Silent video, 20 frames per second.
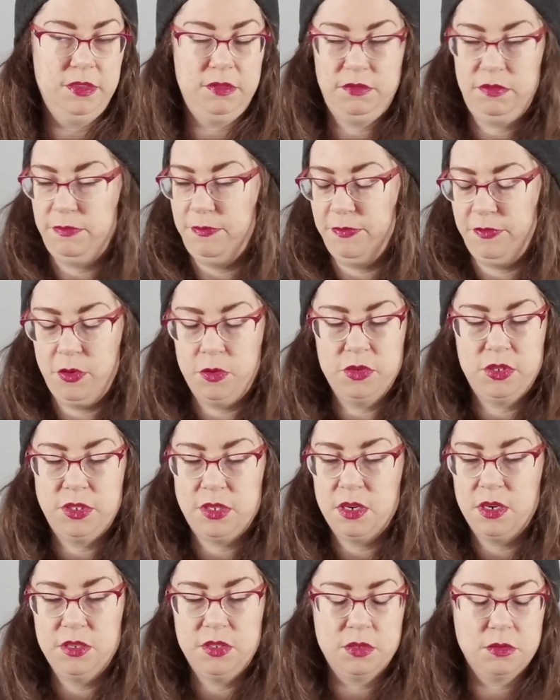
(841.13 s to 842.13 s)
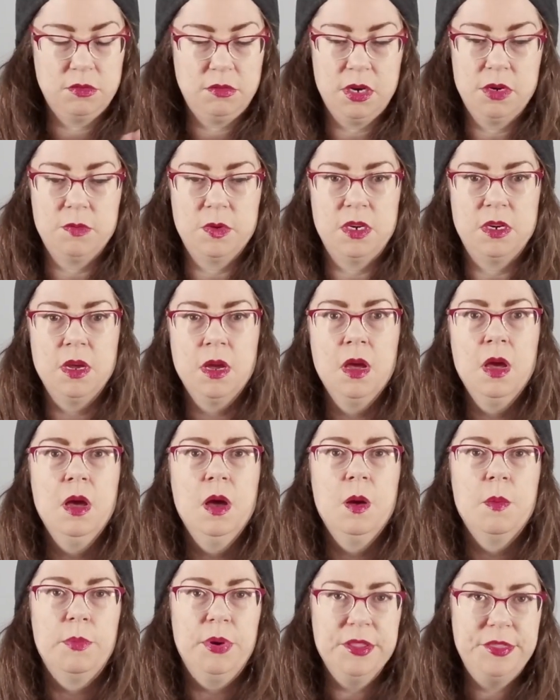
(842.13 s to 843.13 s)
fact, 4 stars, great read.
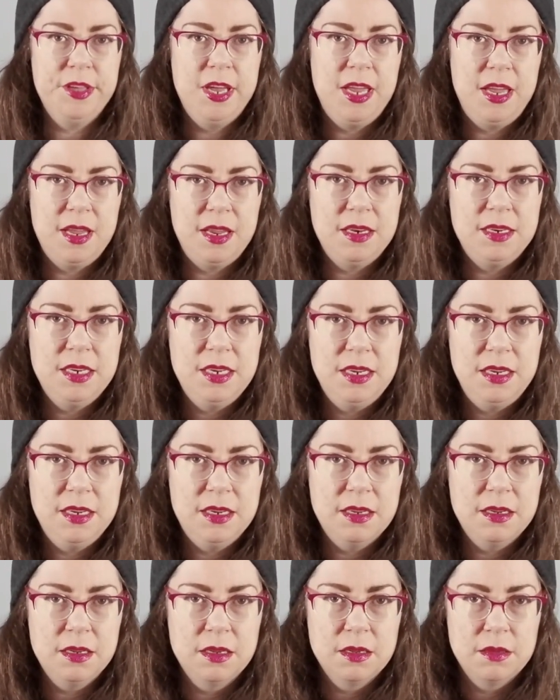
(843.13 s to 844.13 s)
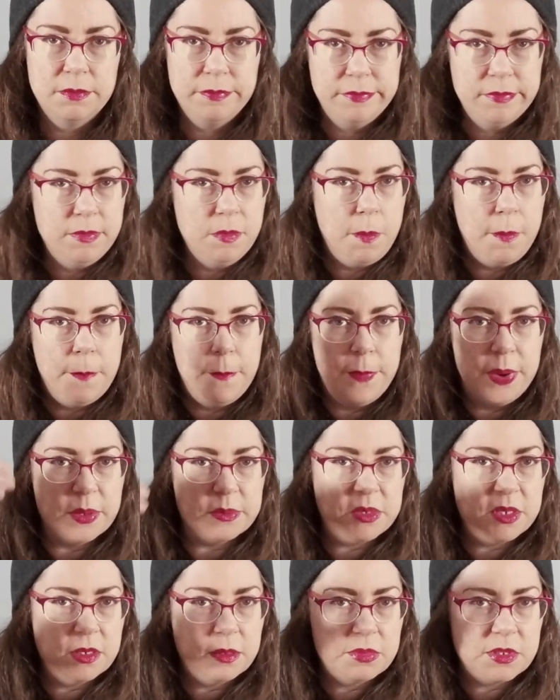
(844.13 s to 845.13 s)
But the ending
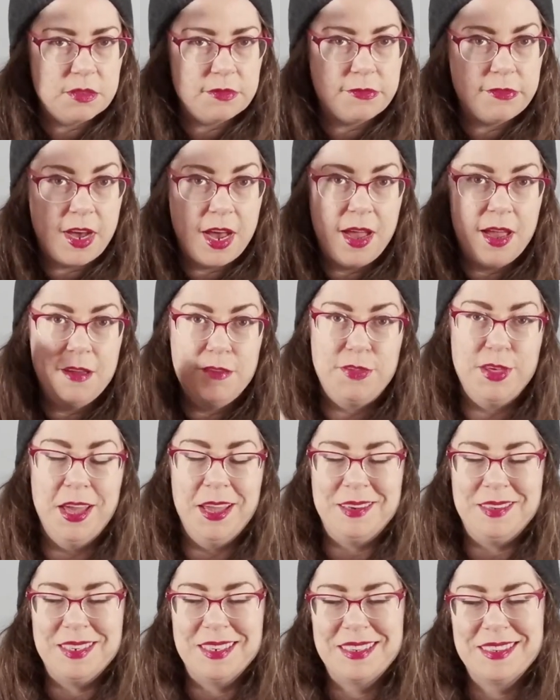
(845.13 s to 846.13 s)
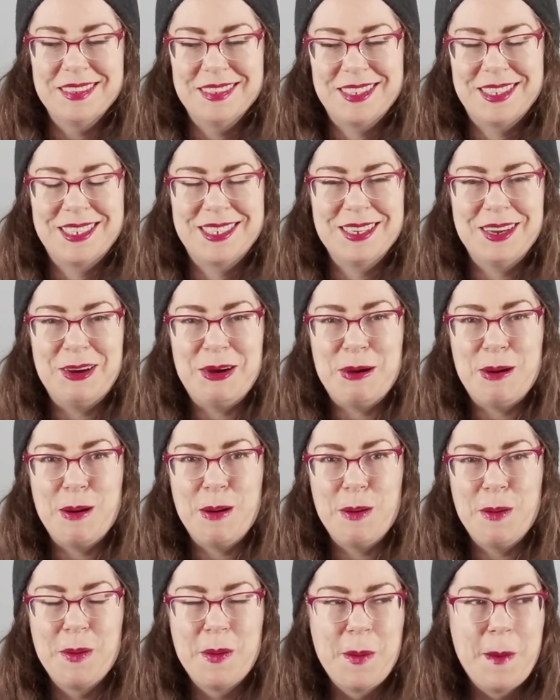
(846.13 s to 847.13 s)
bumped it up to 5. The ending is
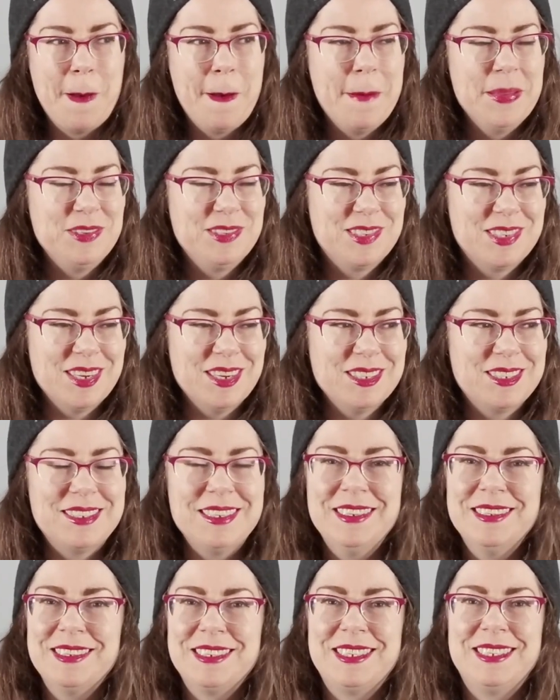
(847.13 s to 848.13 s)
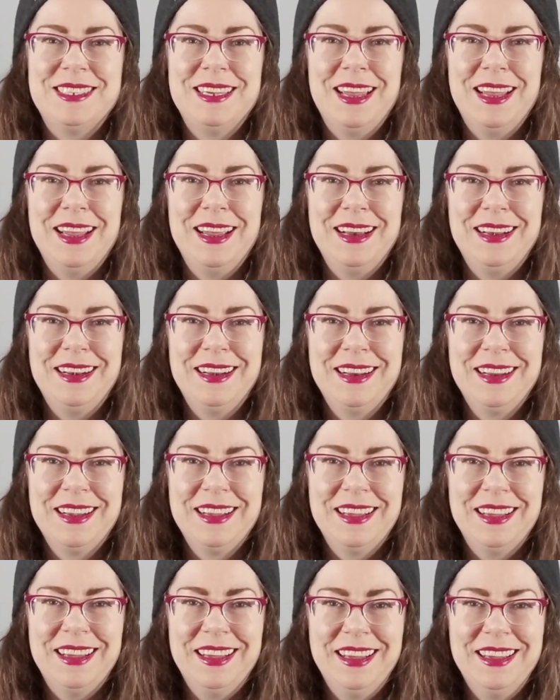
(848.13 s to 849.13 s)
so just insane,
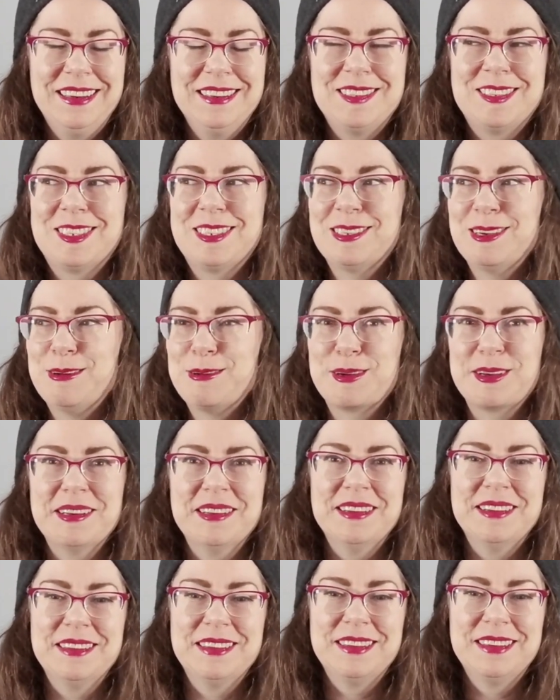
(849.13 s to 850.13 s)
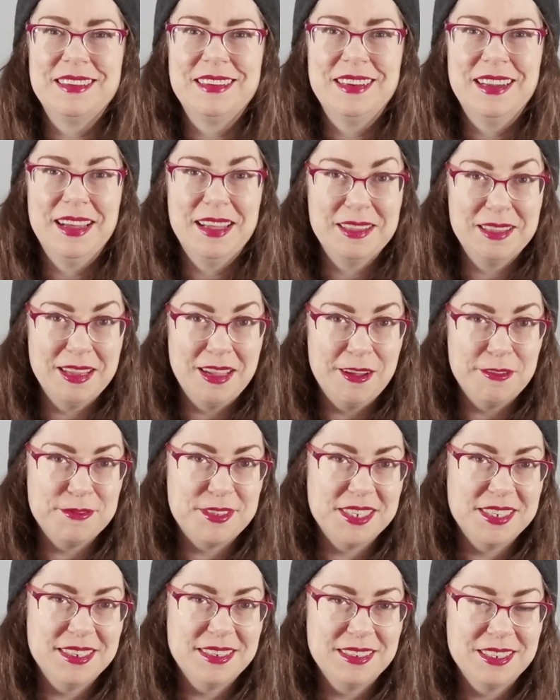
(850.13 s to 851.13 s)
and it's so good. I loved
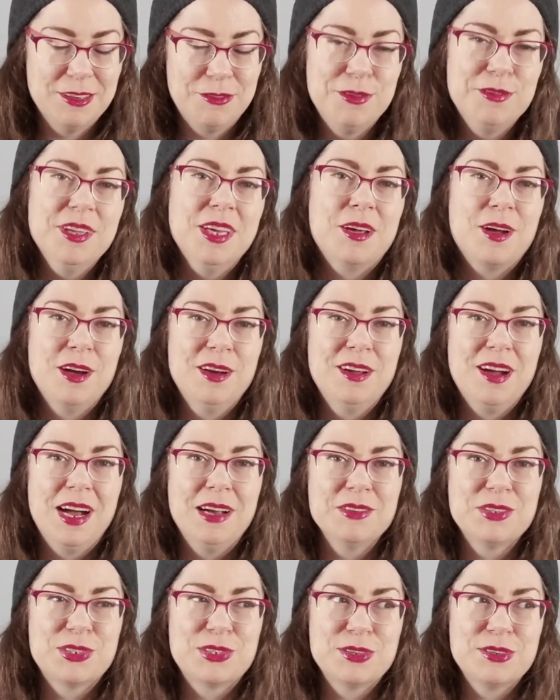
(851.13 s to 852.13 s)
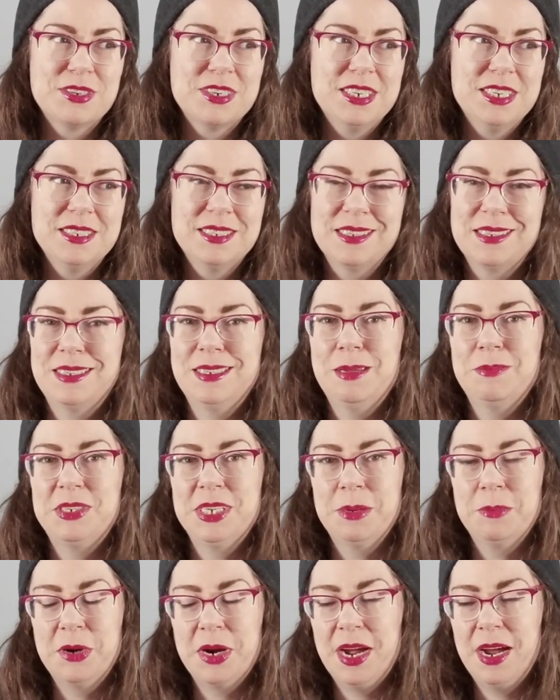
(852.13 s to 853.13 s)
it. If you like haunted house stories, the
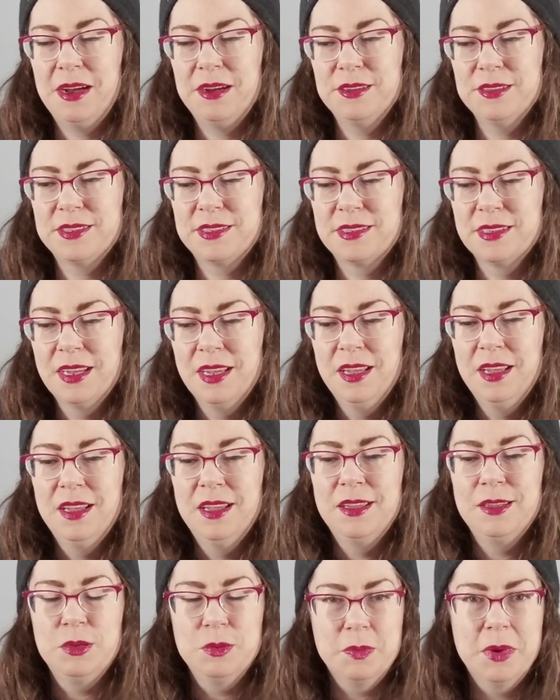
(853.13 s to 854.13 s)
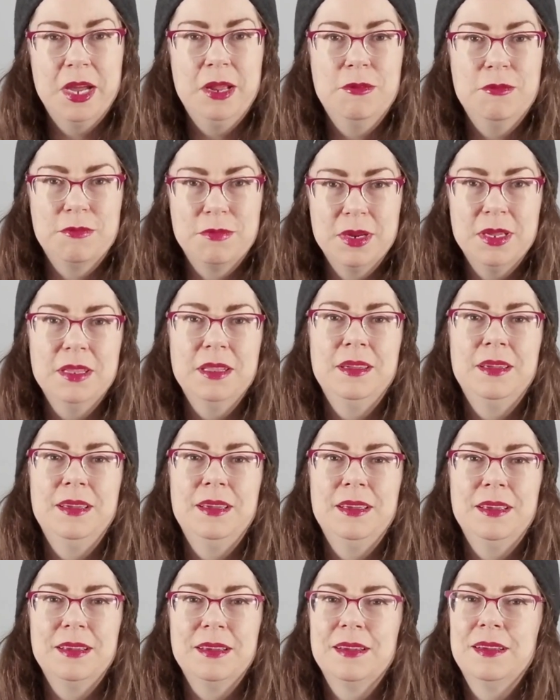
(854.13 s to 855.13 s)
September House, you might
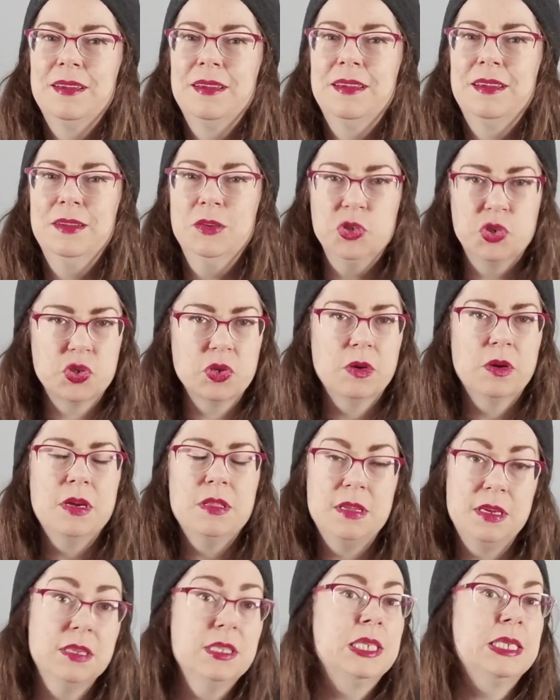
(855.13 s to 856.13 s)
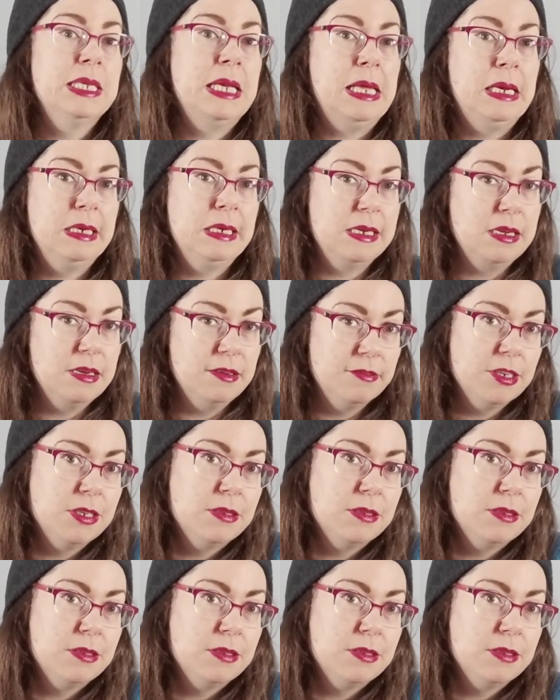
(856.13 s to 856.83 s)
really enjoy the insanity of